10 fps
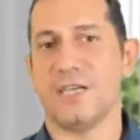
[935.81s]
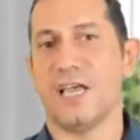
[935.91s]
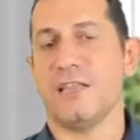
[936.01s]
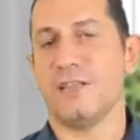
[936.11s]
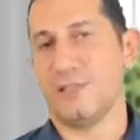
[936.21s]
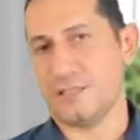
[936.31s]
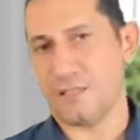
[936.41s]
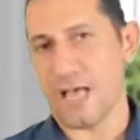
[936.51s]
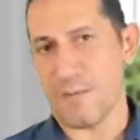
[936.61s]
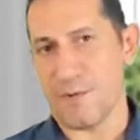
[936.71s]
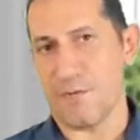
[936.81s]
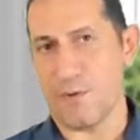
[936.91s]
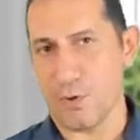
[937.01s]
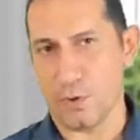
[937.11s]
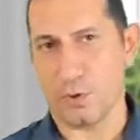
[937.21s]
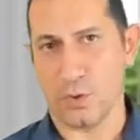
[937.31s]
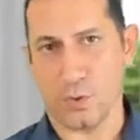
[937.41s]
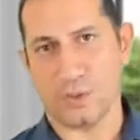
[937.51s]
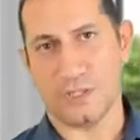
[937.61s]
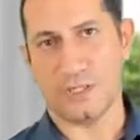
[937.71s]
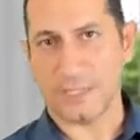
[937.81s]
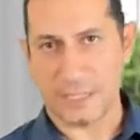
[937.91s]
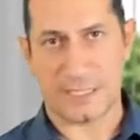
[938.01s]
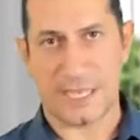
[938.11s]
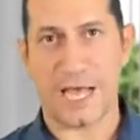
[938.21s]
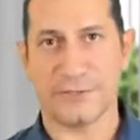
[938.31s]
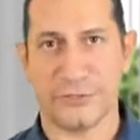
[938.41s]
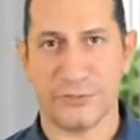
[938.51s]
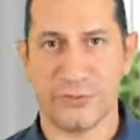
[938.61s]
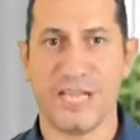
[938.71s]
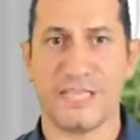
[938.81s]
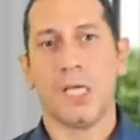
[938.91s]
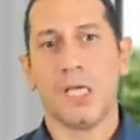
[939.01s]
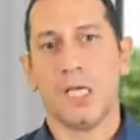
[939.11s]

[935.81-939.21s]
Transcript: and the sum of all causes is 100%.